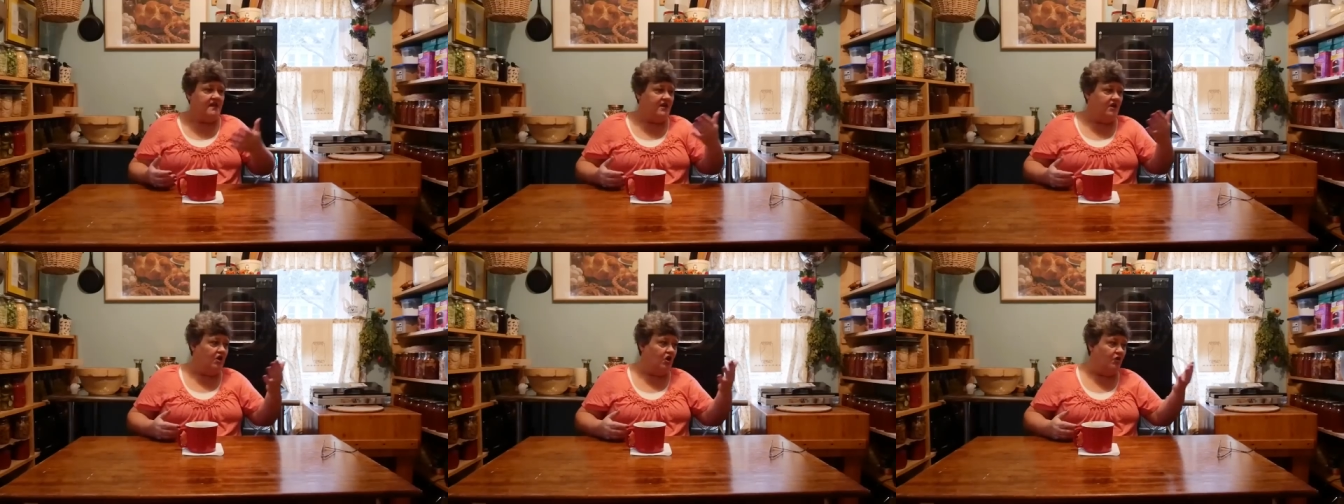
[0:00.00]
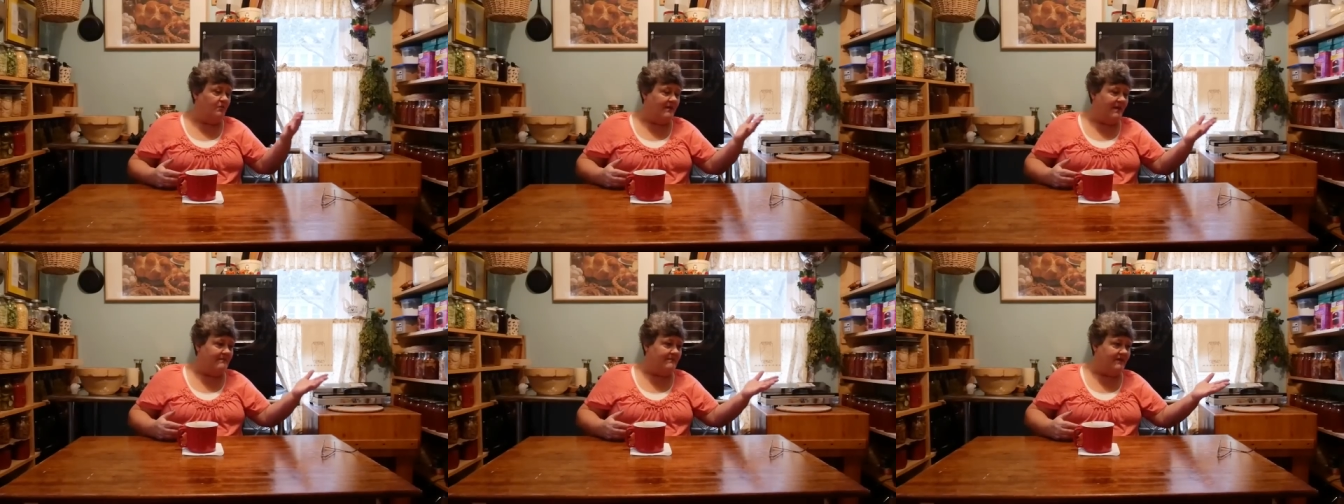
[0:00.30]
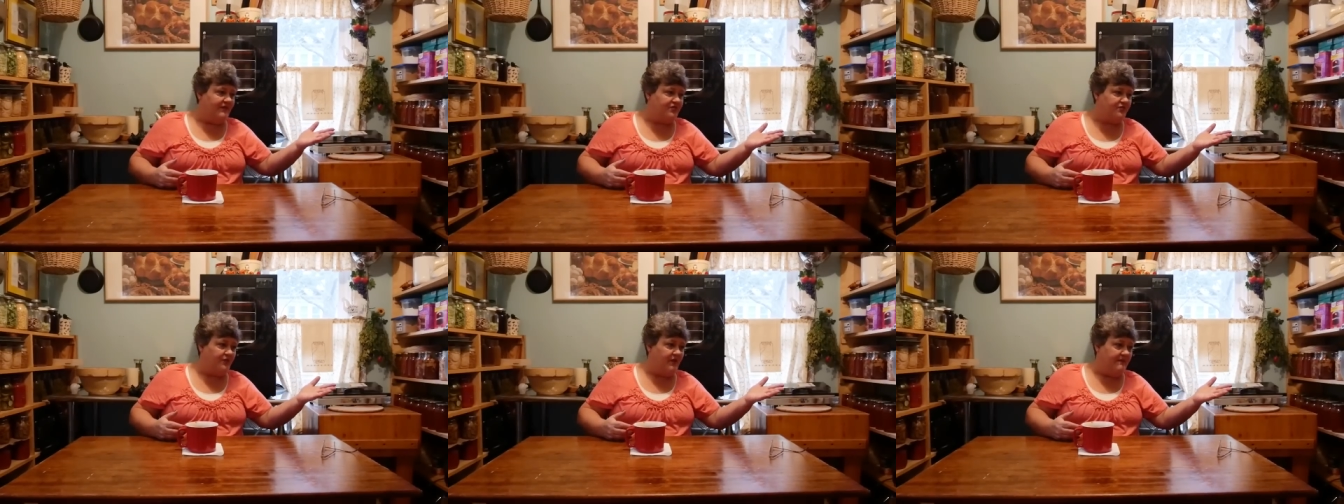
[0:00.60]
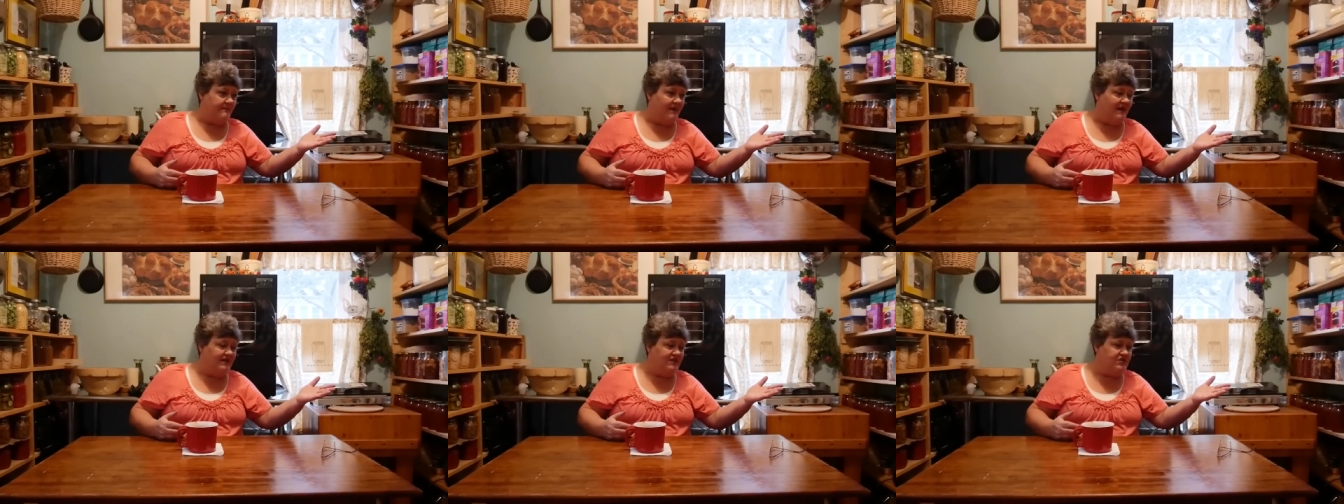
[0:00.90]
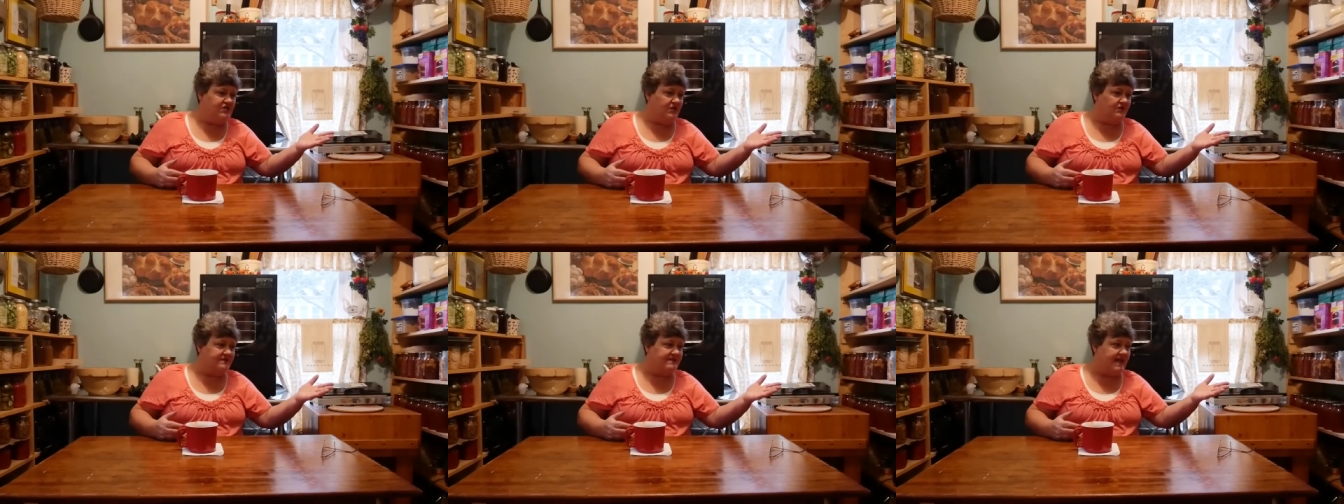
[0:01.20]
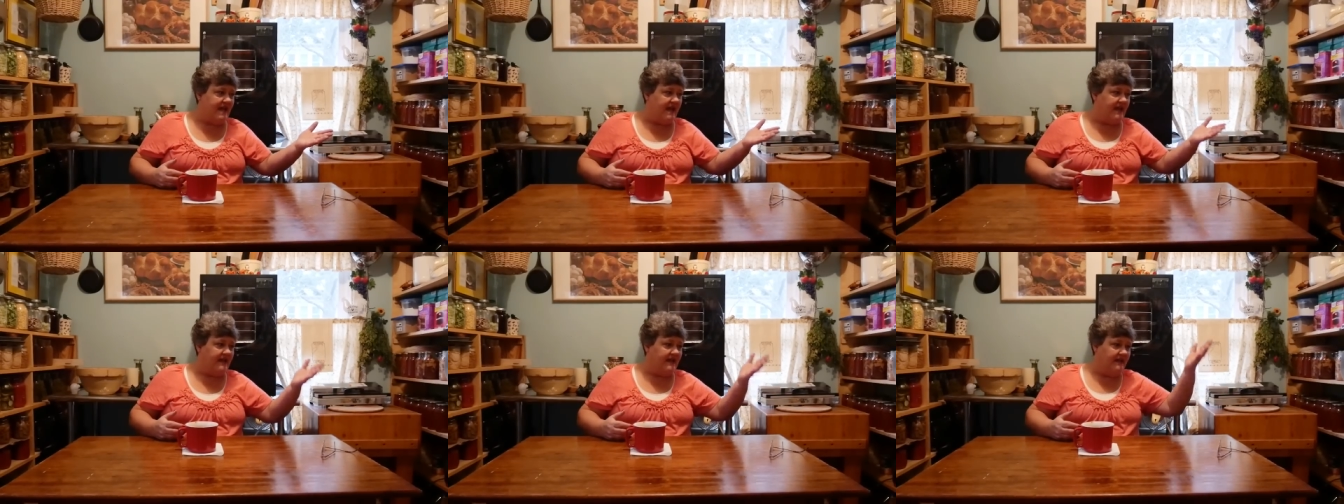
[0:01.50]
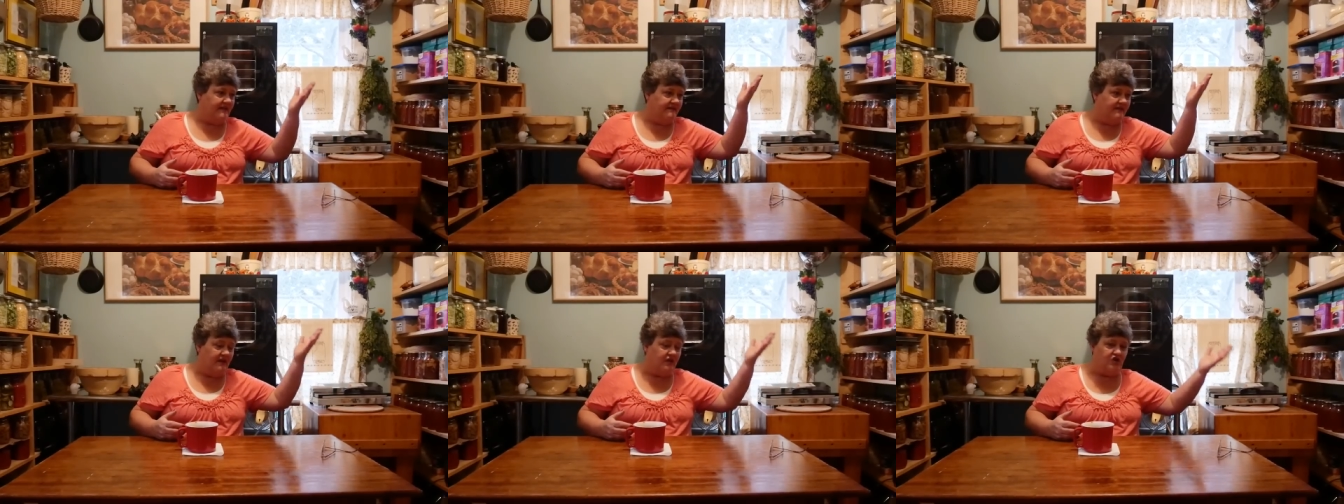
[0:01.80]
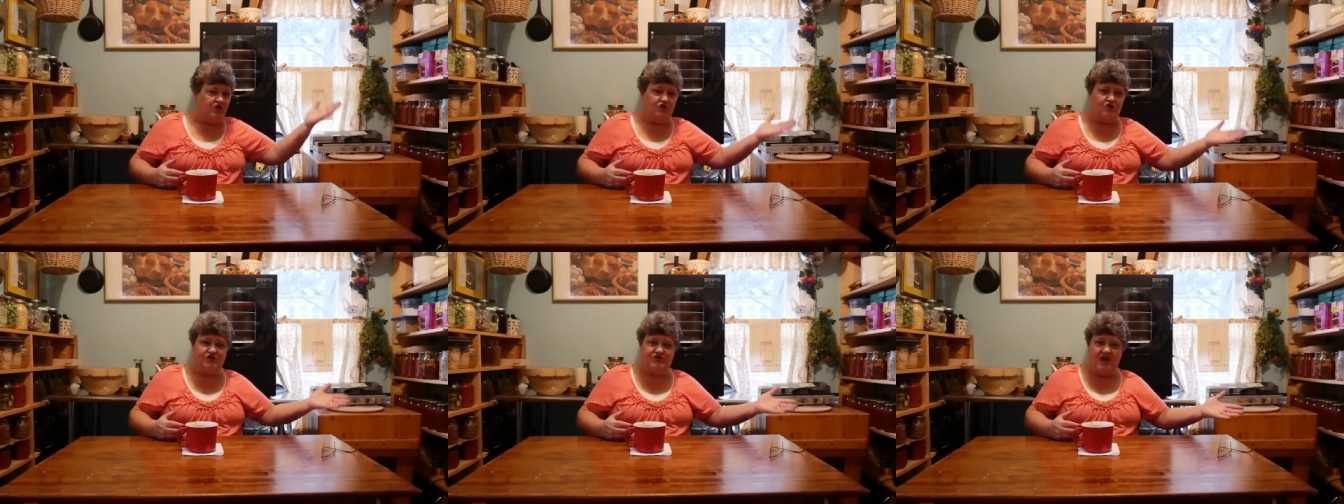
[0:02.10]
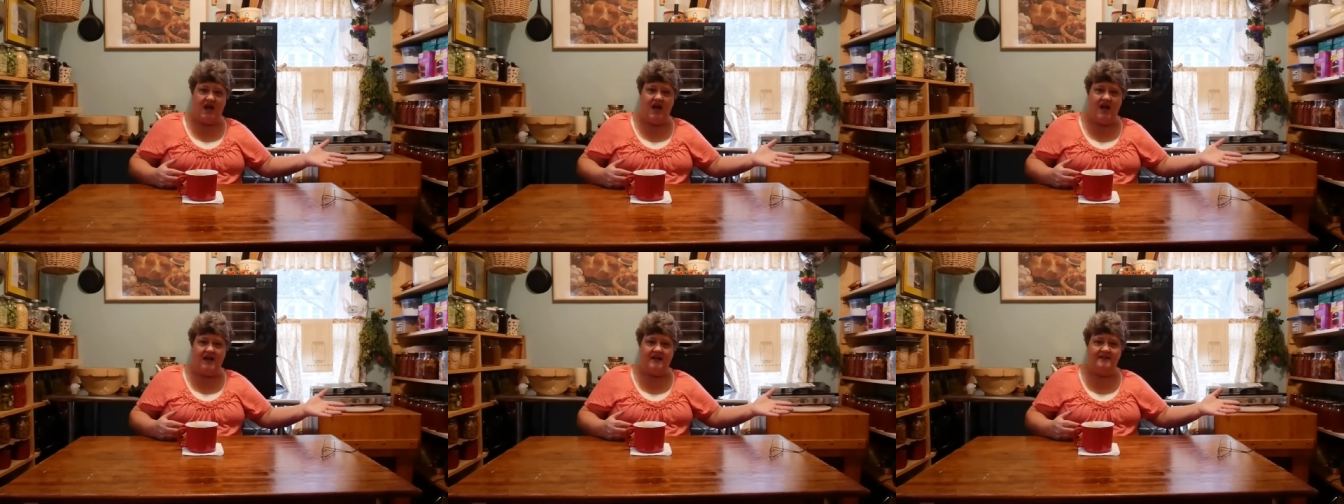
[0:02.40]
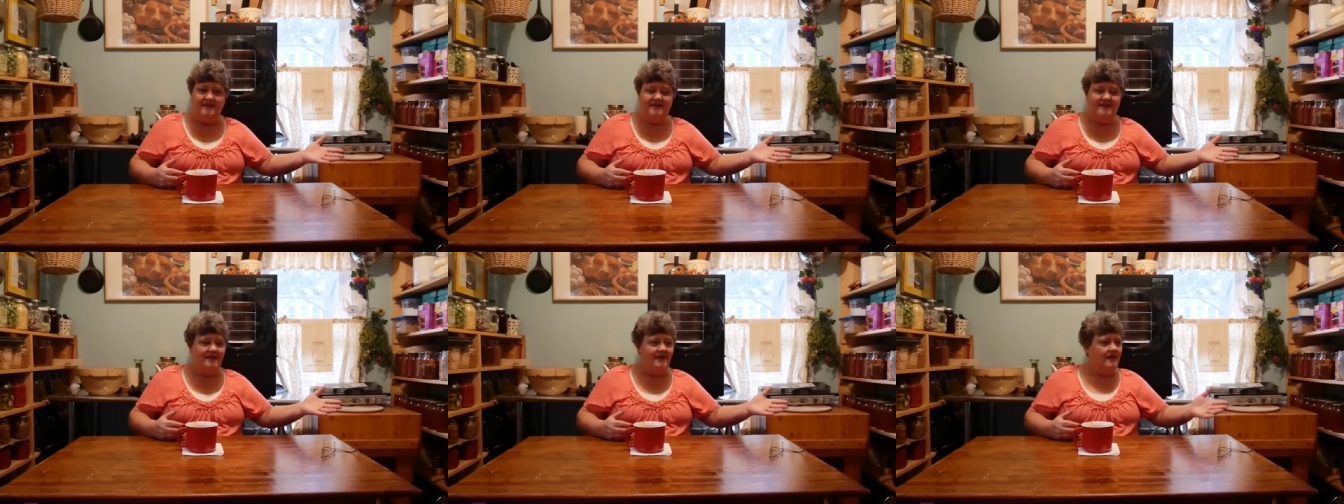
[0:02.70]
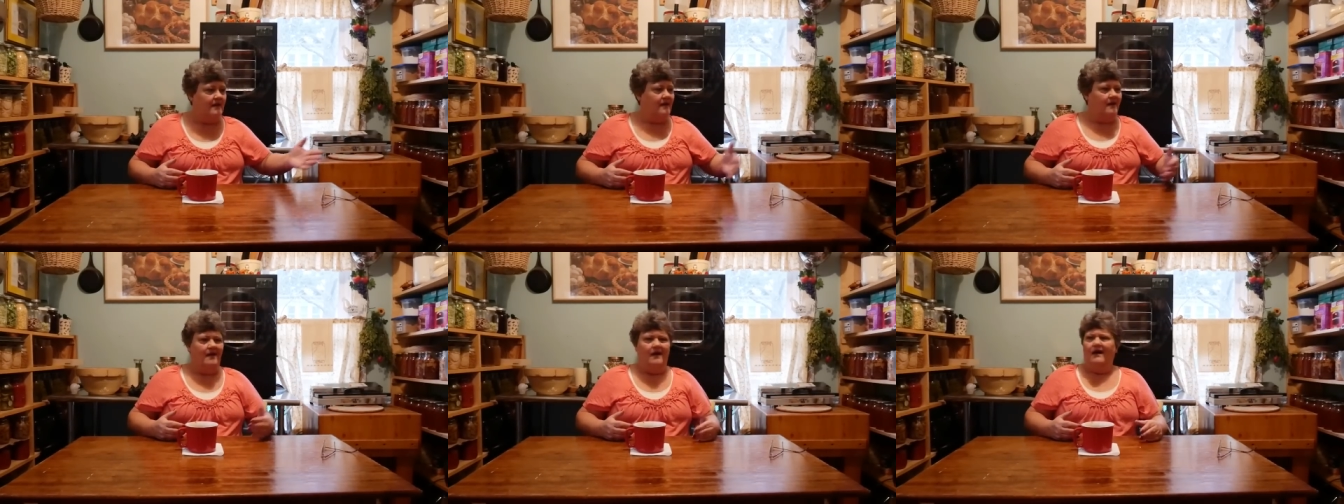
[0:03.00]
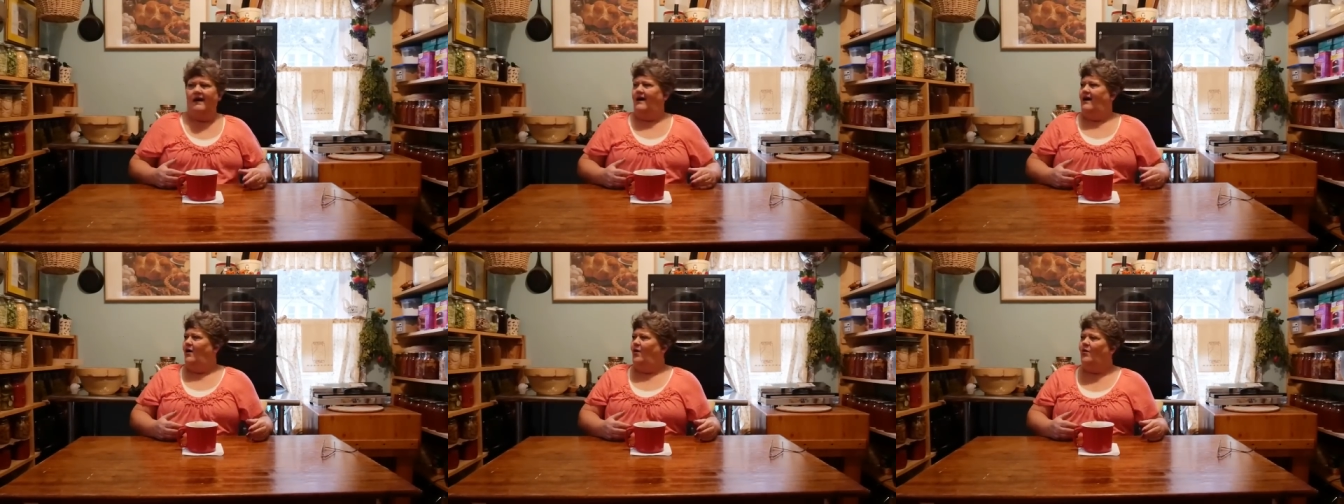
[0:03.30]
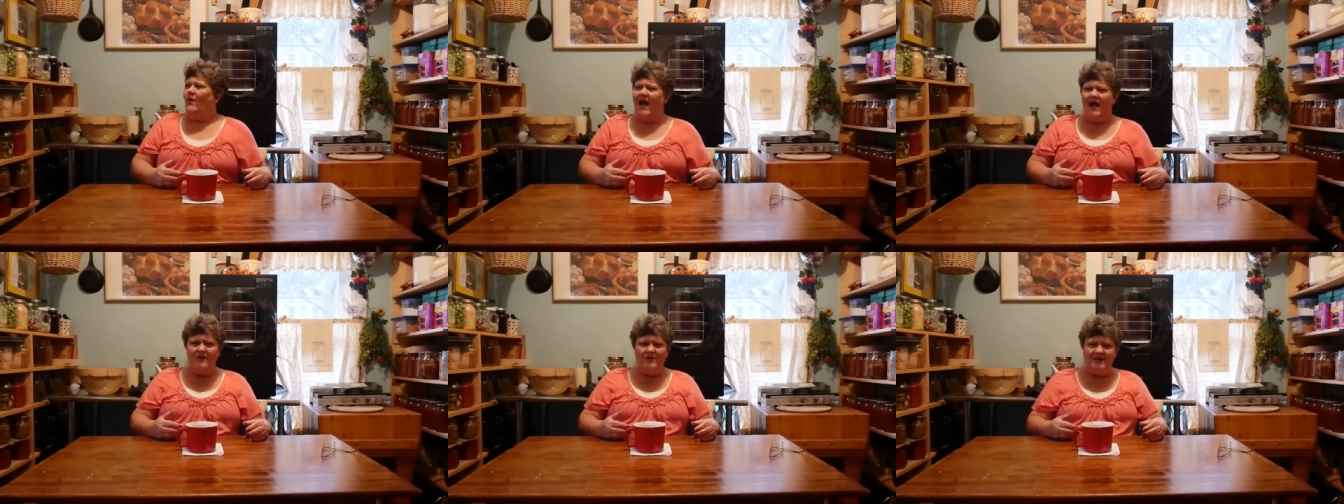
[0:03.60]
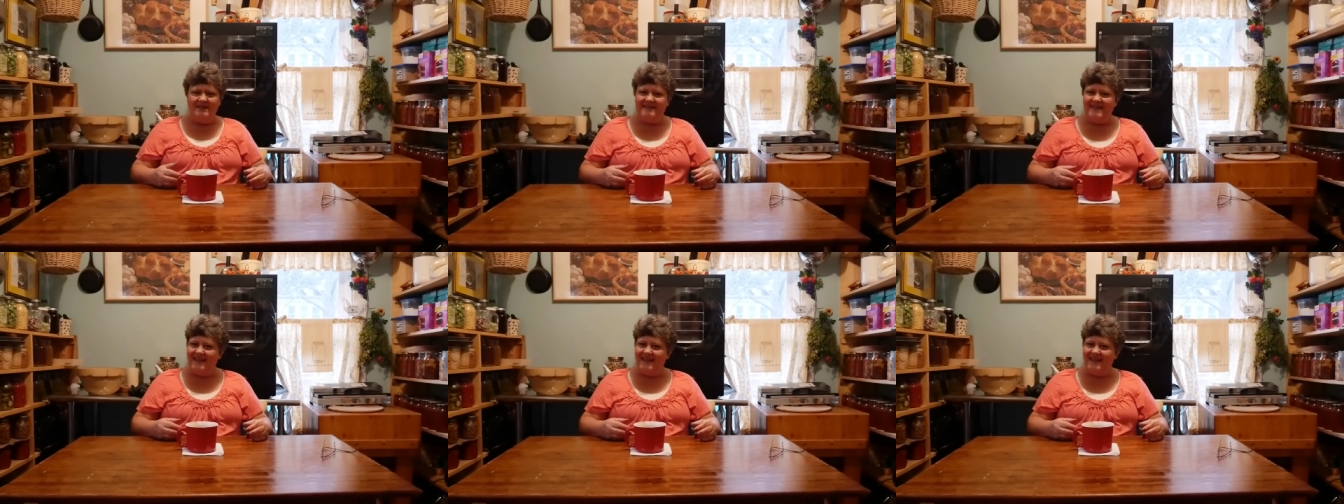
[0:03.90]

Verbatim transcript: you know, maybe three months you'll take it and then you're done, why would